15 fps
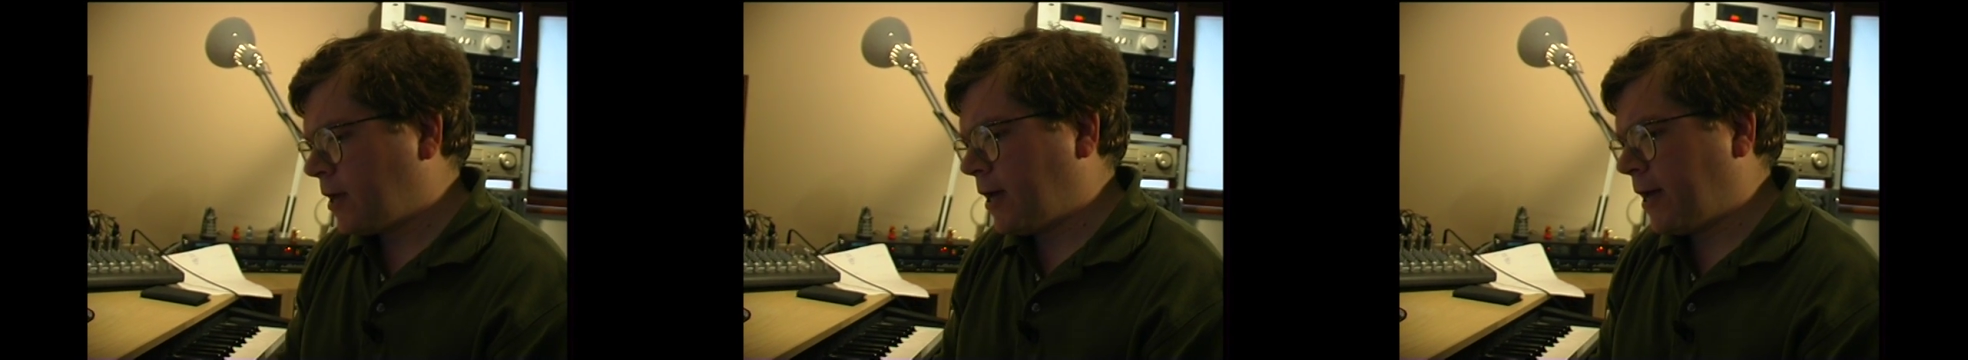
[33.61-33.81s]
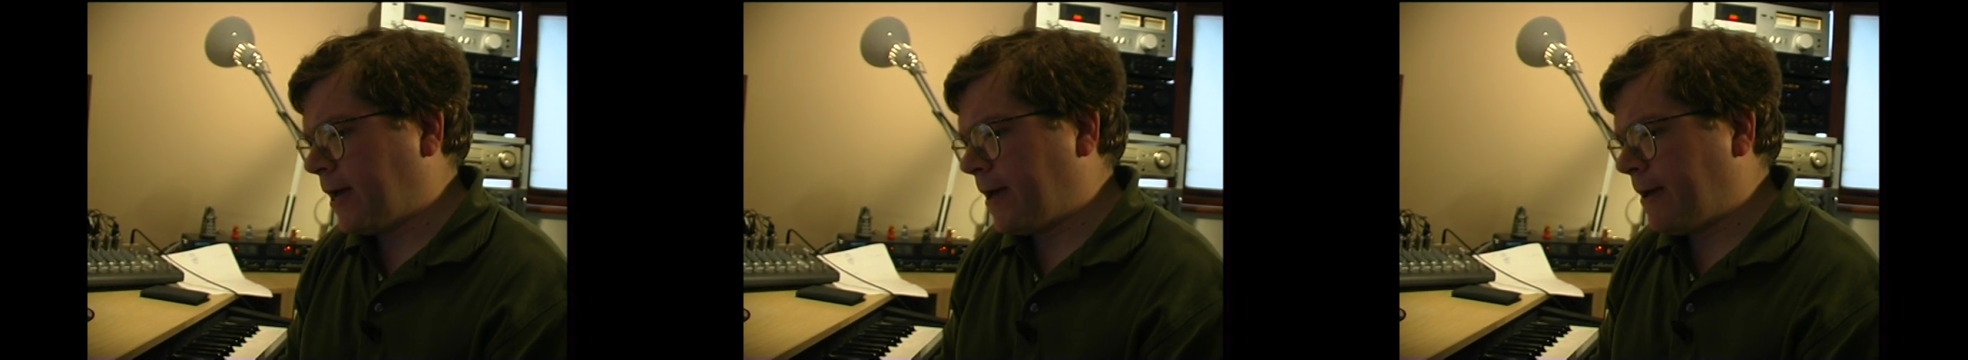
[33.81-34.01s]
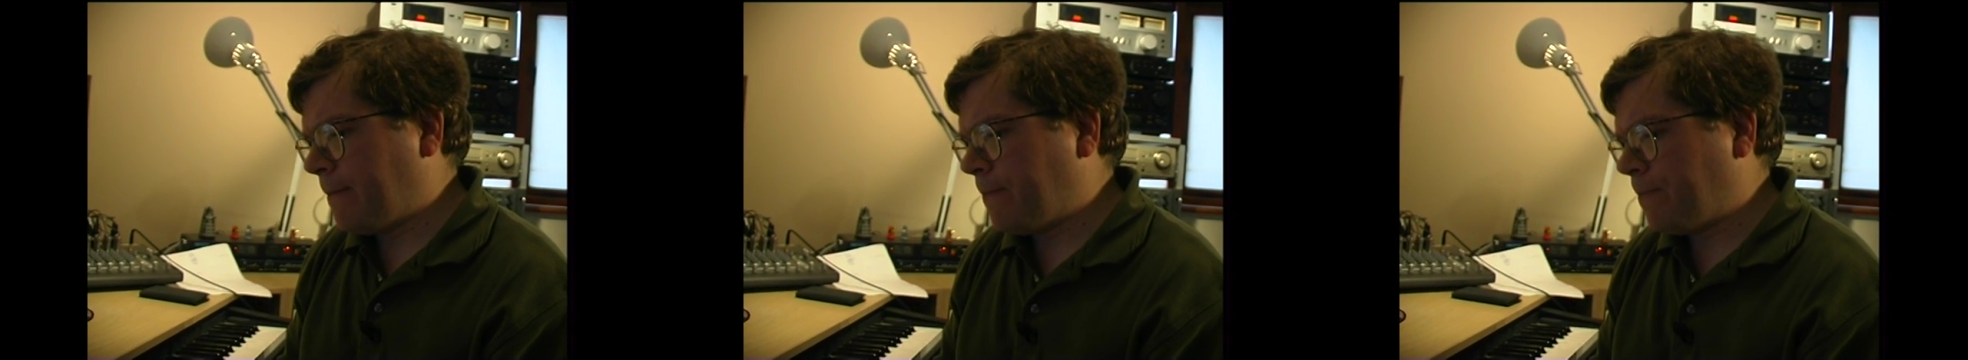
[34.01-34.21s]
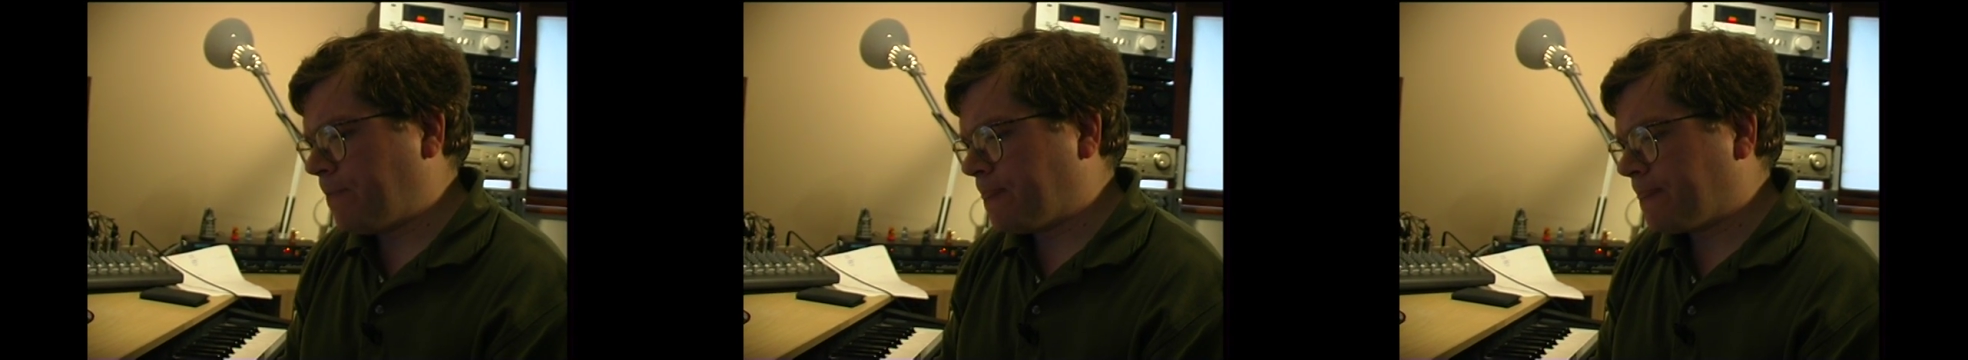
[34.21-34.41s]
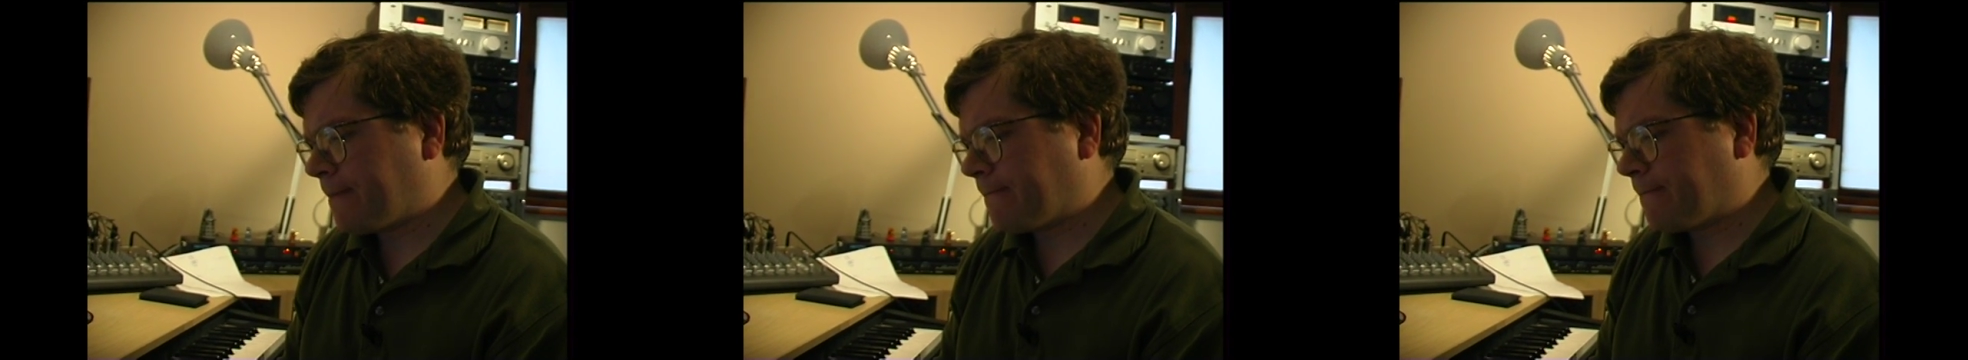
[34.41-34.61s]
and
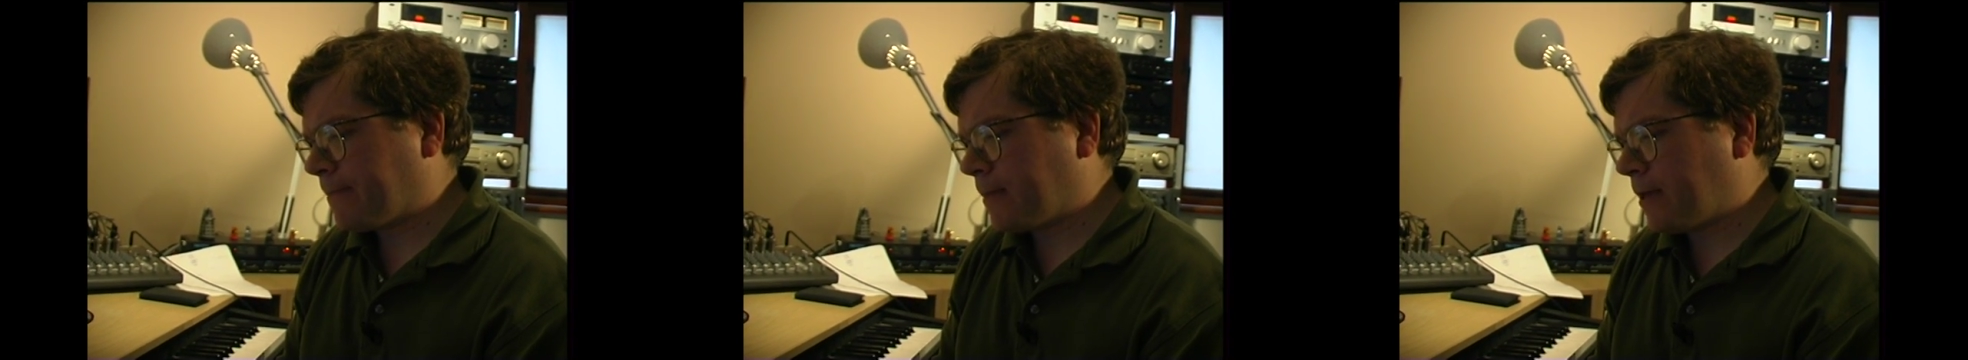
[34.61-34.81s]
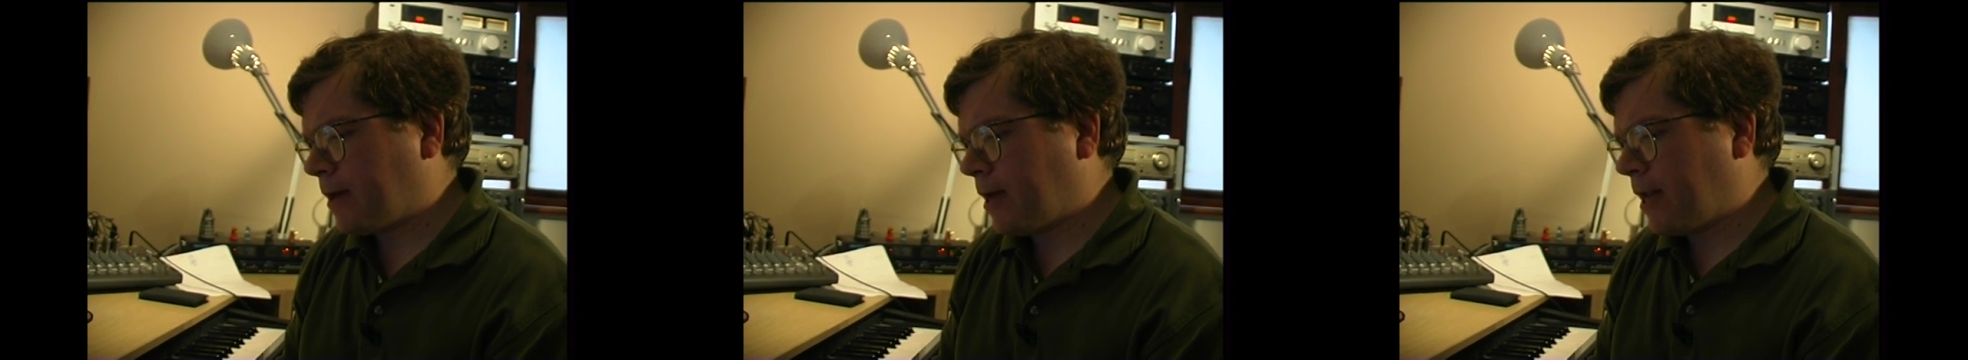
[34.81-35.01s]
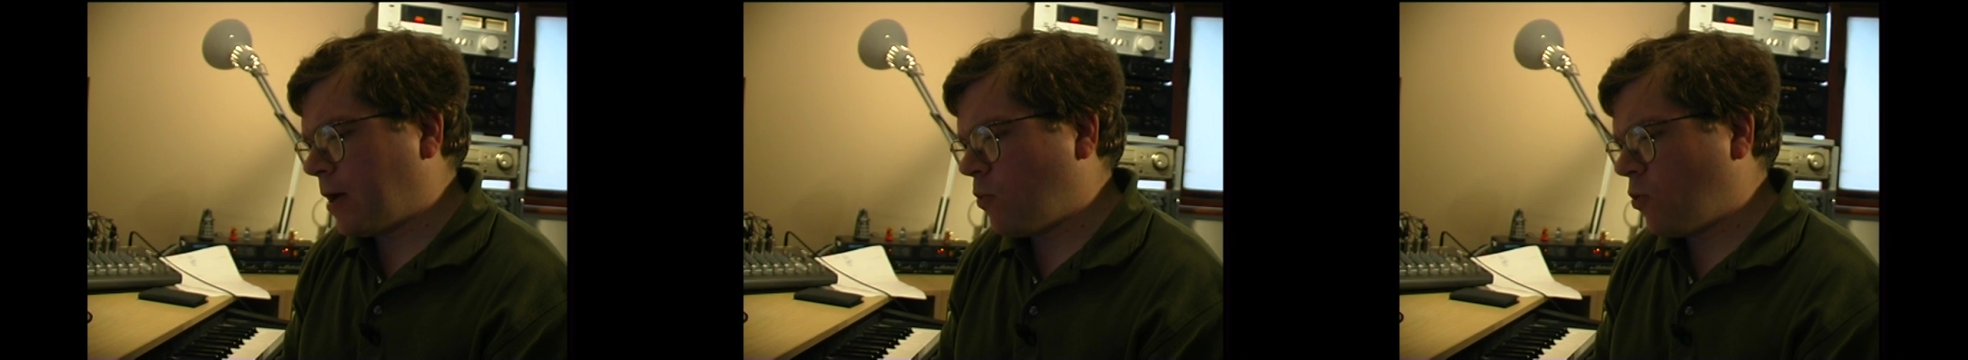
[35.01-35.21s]
I